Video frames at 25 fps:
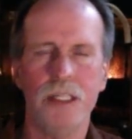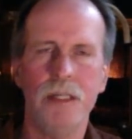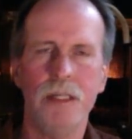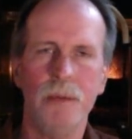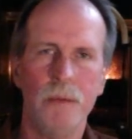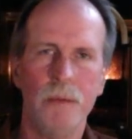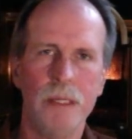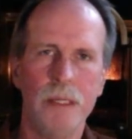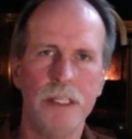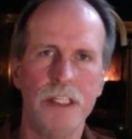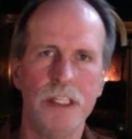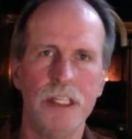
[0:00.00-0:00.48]
that
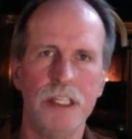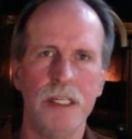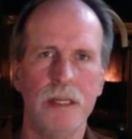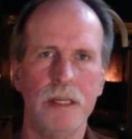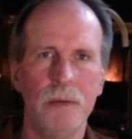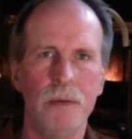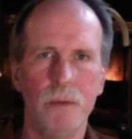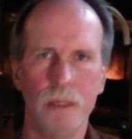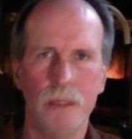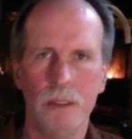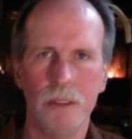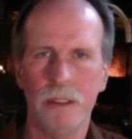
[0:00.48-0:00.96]
we see
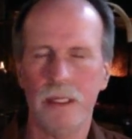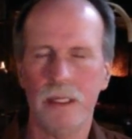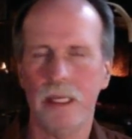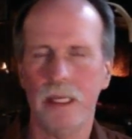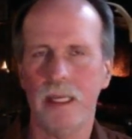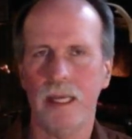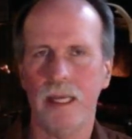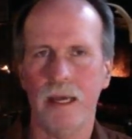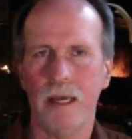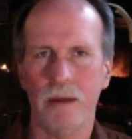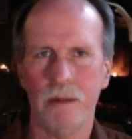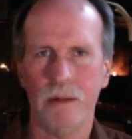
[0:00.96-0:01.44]
when
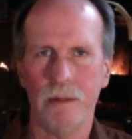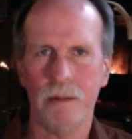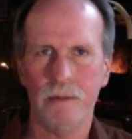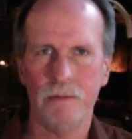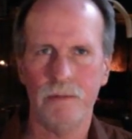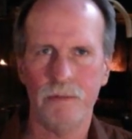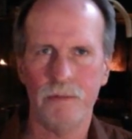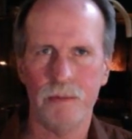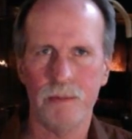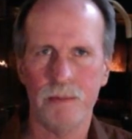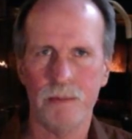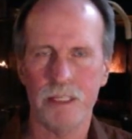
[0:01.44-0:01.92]
looking out
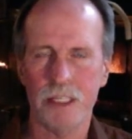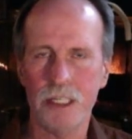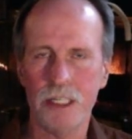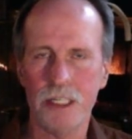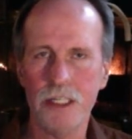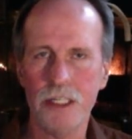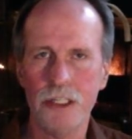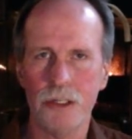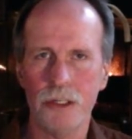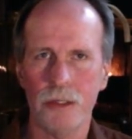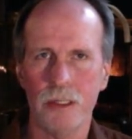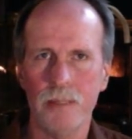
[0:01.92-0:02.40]
from the
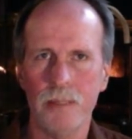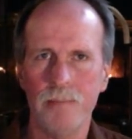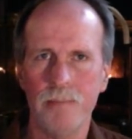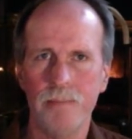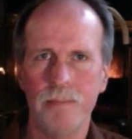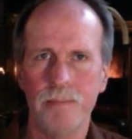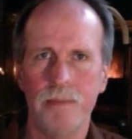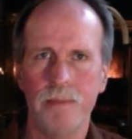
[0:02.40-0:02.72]
seashore